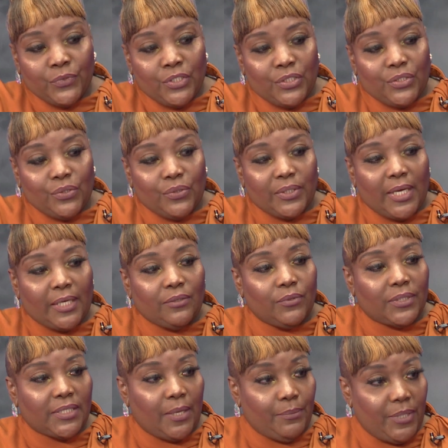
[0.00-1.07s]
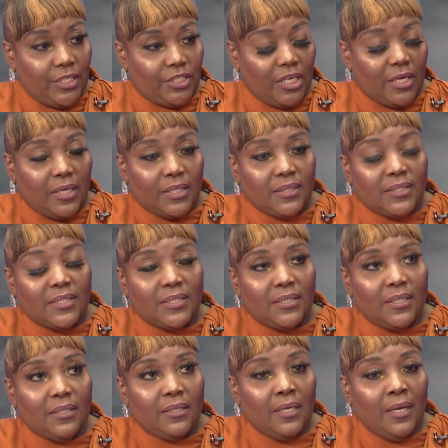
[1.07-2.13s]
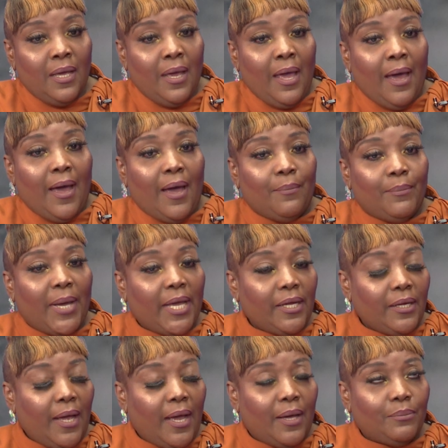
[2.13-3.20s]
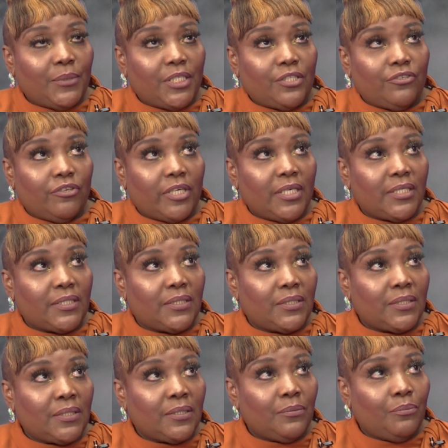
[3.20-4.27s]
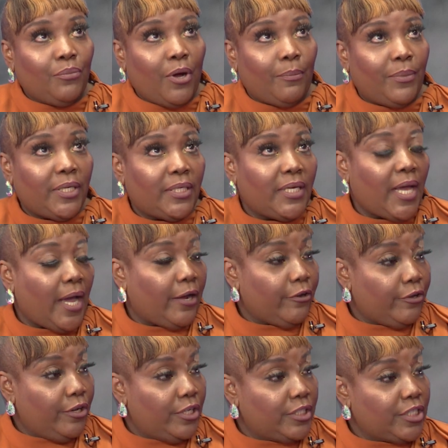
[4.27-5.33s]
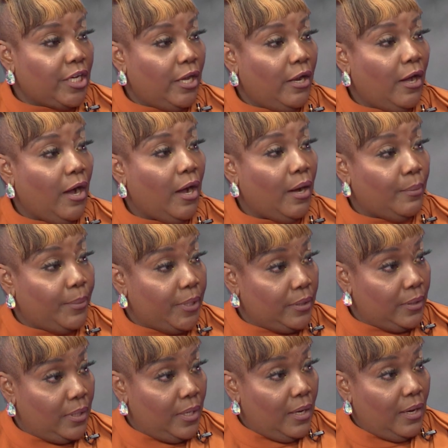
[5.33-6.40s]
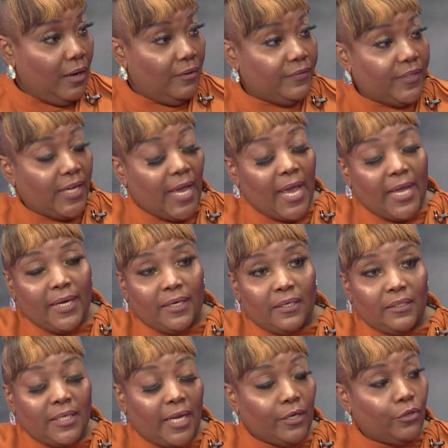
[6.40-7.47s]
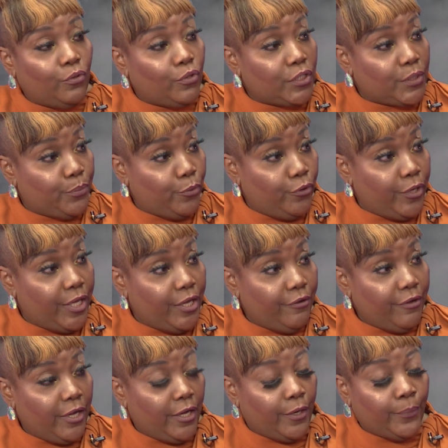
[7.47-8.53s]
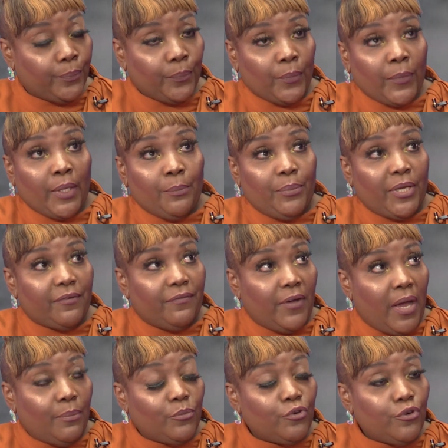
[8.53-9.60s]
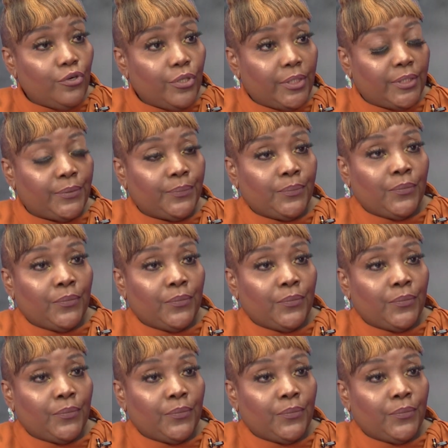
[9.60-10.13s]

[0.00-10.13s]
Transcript: So that was a major concern. My district is probably the agricultural hub of the island, that Goldsboro area, Pig Farm Road.